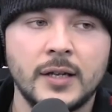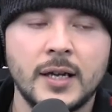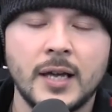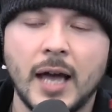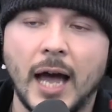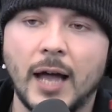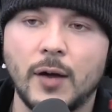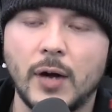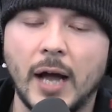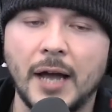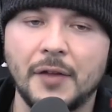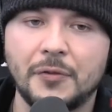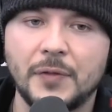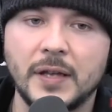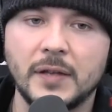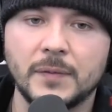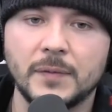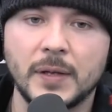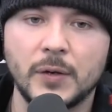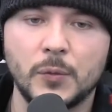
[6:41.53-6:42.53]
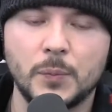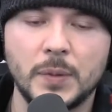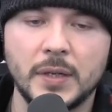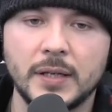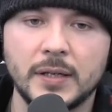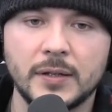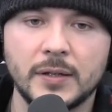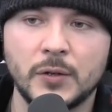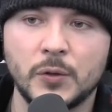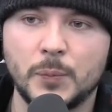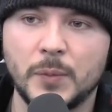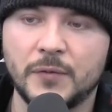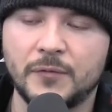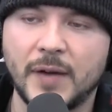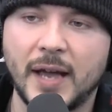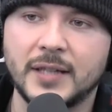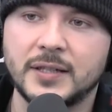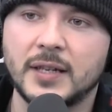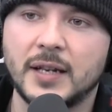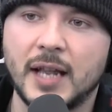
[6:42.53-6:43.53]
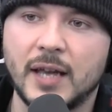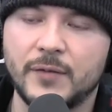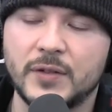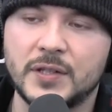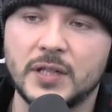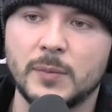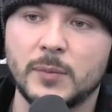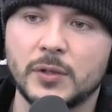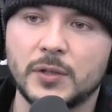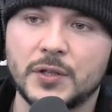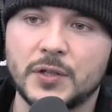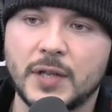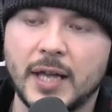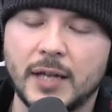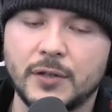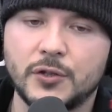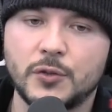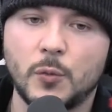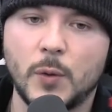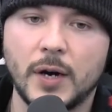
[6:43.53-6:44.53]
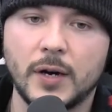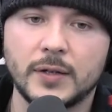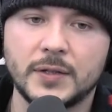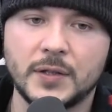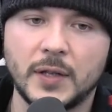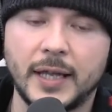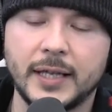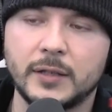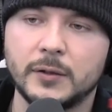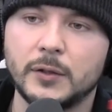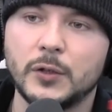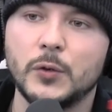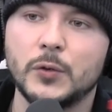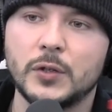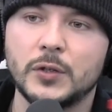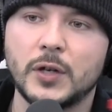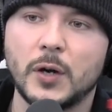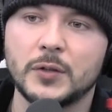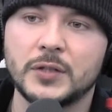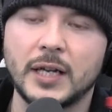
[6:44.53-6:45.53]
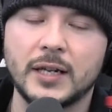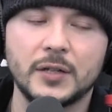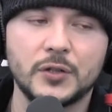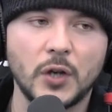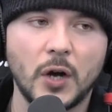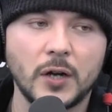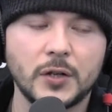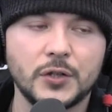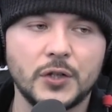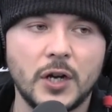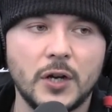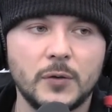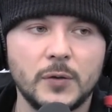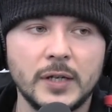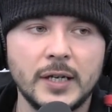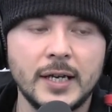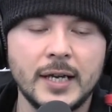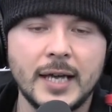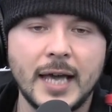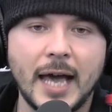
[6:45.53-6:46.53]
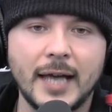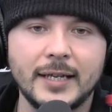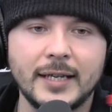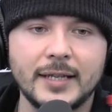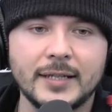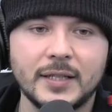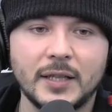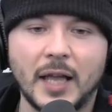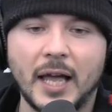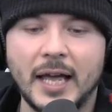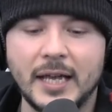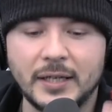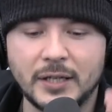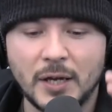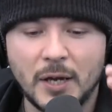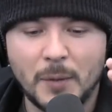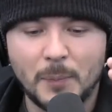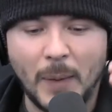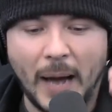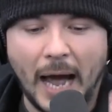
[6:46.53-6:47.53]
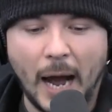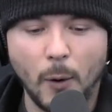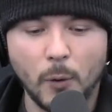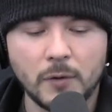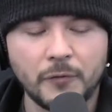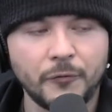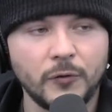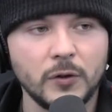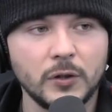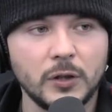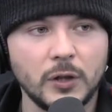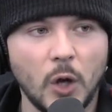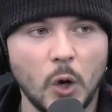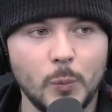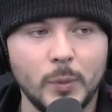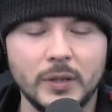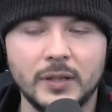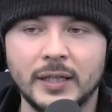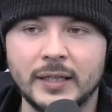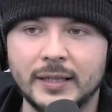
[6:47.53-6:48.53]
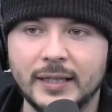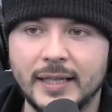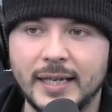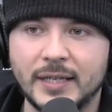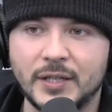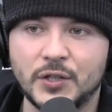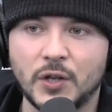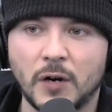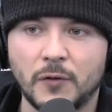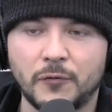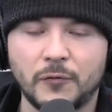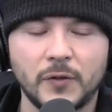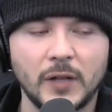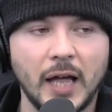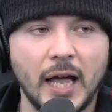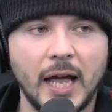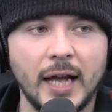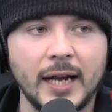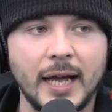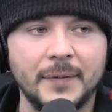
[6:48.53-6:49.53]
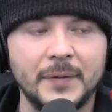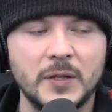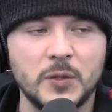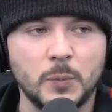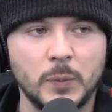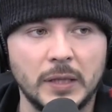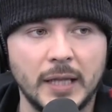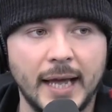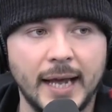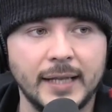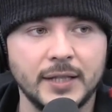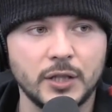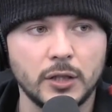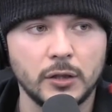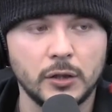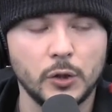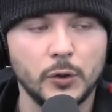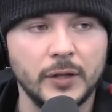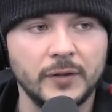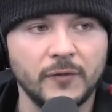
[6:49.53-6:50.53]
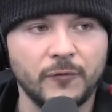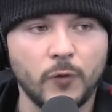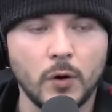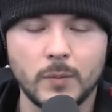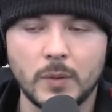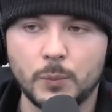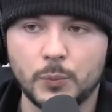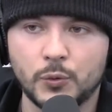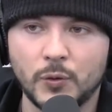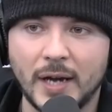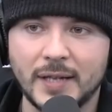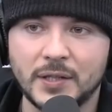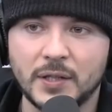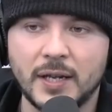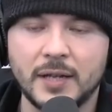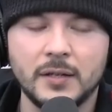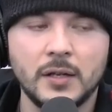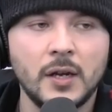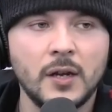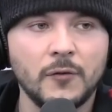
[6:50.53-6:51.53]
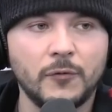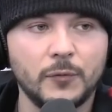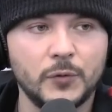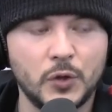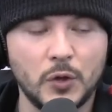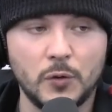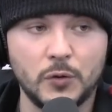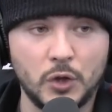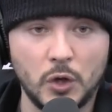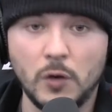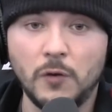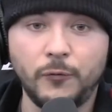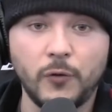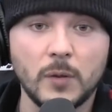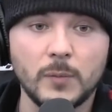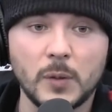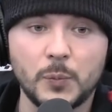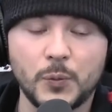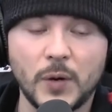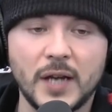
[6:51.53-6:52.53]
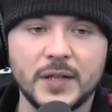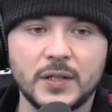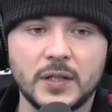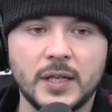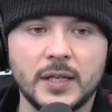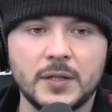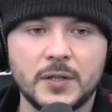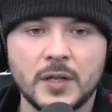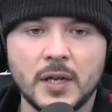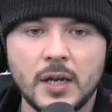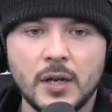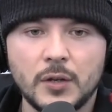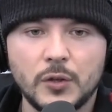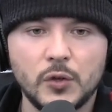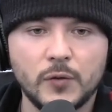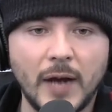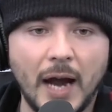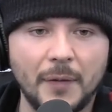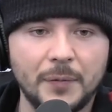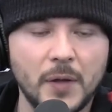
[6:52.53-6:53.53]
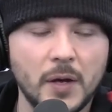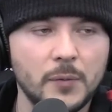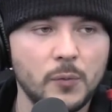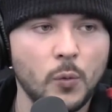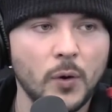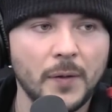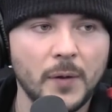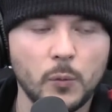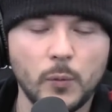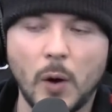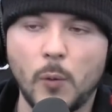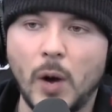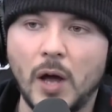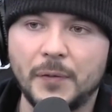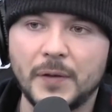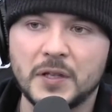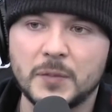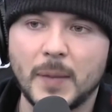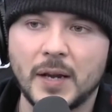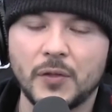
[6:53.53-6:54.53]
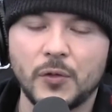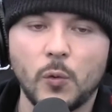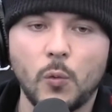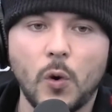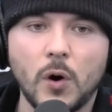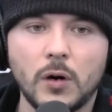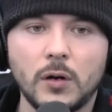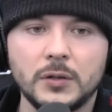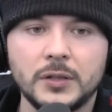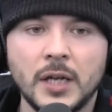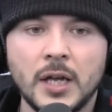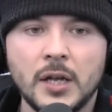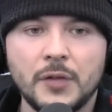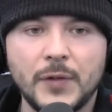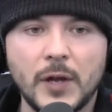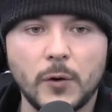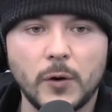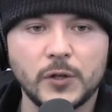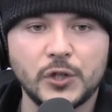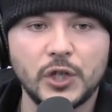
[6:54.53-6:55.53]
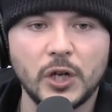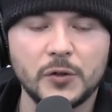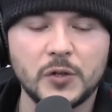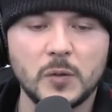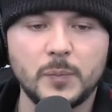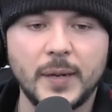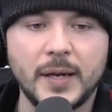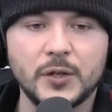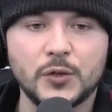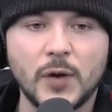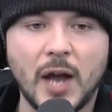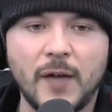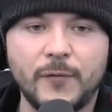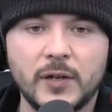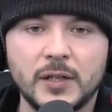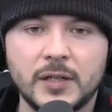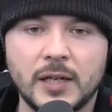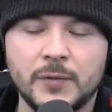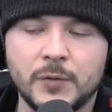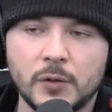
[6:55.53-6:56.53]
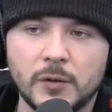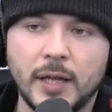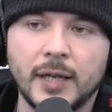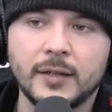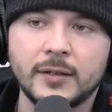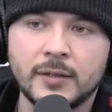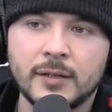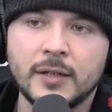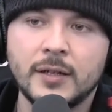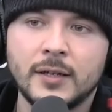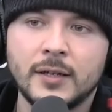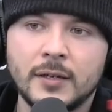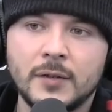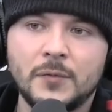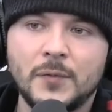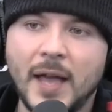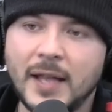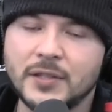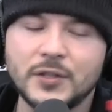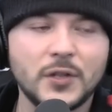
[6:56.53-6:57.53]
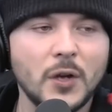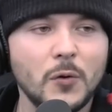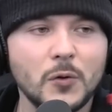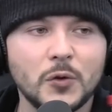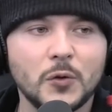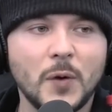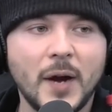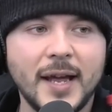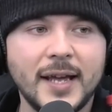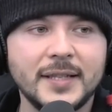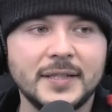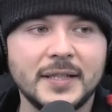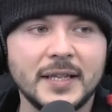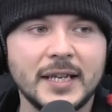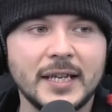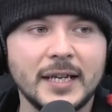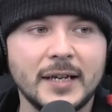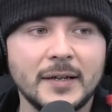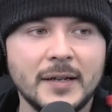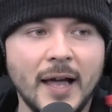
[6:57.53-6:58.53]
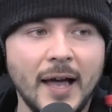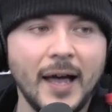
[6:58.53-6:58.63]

I think it would be fascinating to have a similar sketch where it's like Luke goes on a talk show and he's like, powerful global elites are flying on these planes, including the former president, two former presidents. You got one of the wealthiest men in the world. There are children being trafficked, and they're like, that's so crazy.